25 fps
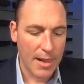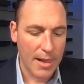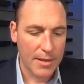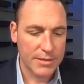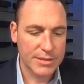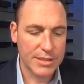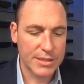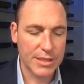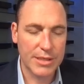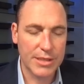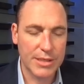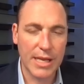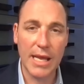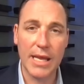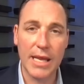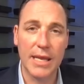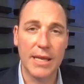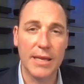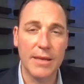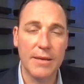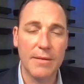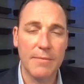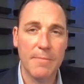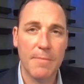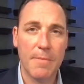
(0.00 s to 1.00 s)

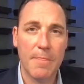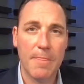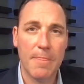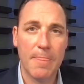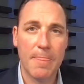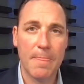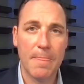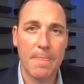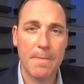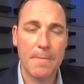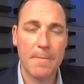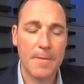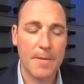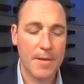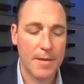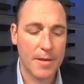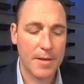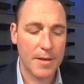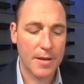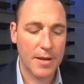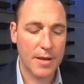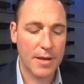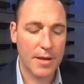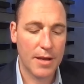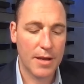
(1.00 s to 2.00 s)
Today,
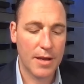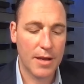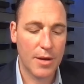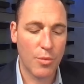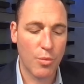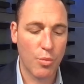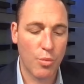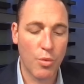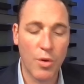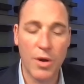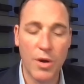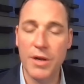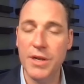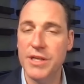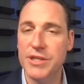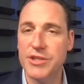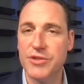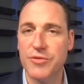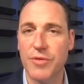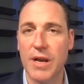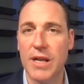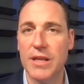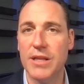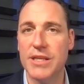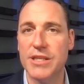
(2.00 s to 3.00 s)
one
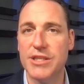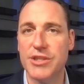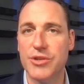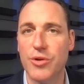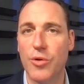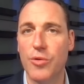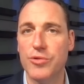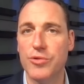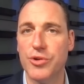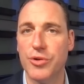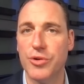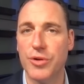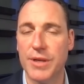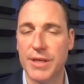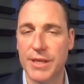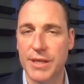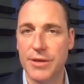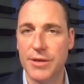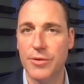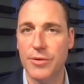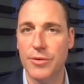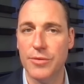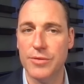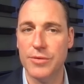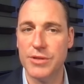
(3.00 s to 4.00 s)
Israeli soldier
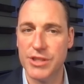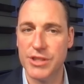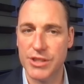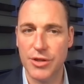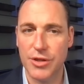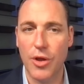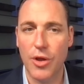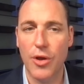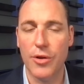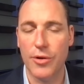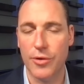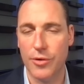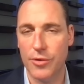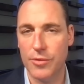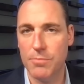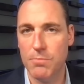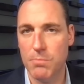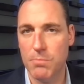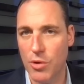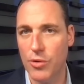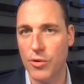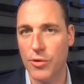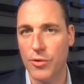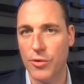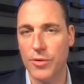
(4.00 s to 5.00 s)
killed, slaughtered,
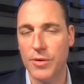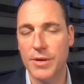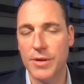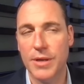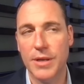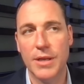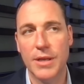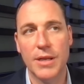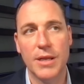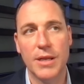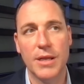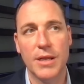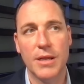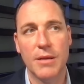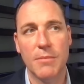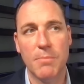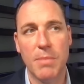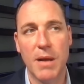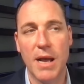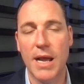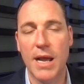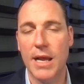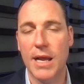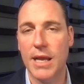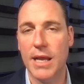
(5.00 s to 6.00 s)
murdered
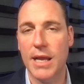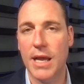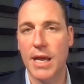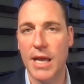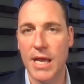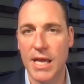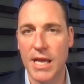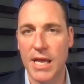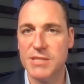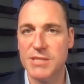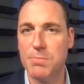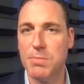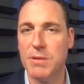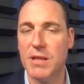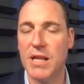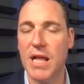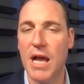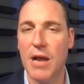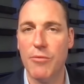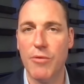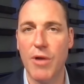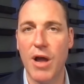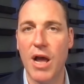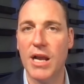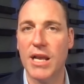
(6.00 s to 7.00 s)
by a
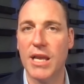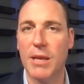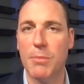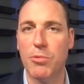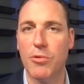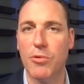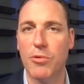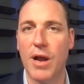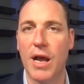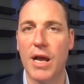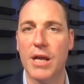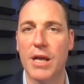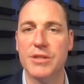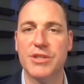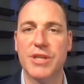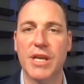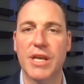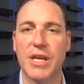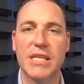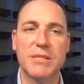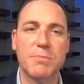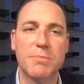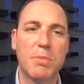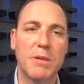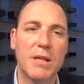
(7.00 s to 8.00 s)
Hezbollah rocket barrage.
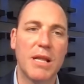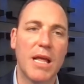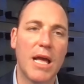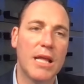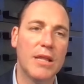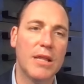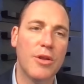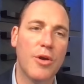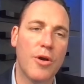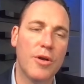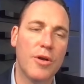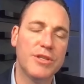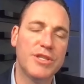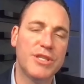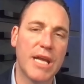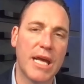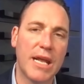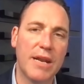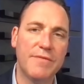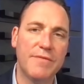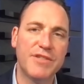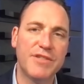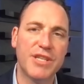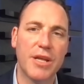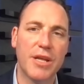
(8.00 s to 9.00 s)
Hezbollah launched out
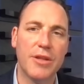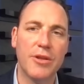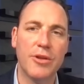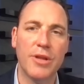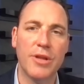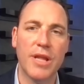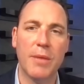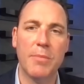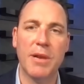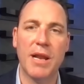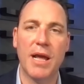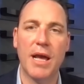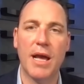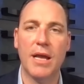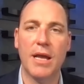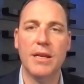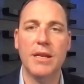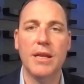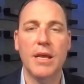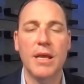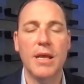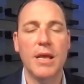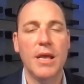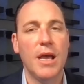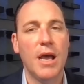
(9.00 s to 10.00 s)
of southern Lebanon
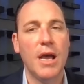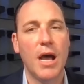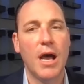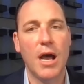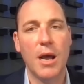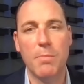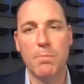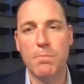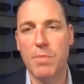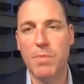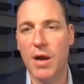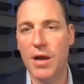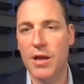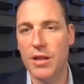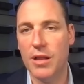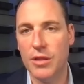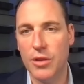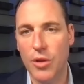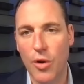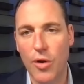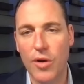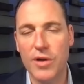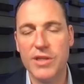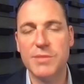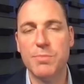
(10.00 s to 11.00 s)
a
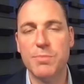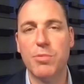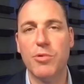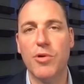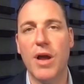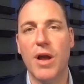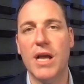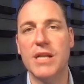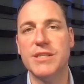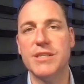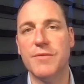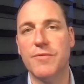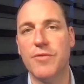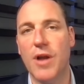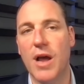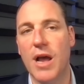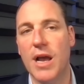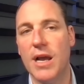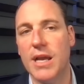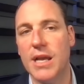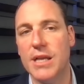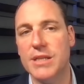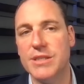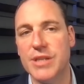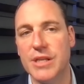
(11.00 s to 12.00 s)
large barrage of
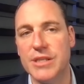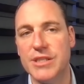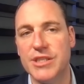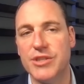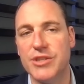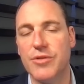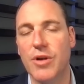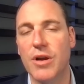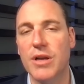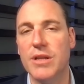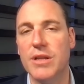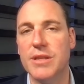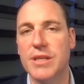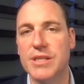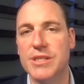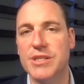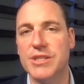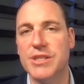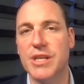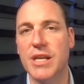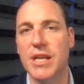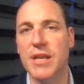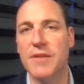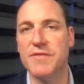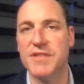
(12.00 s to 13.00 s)
rockets that struck the
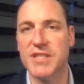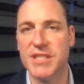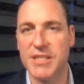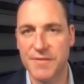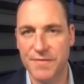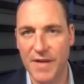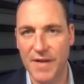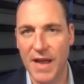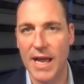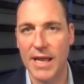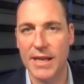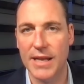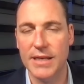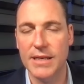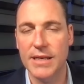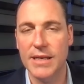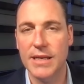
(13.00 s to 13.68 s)
city of Sfat,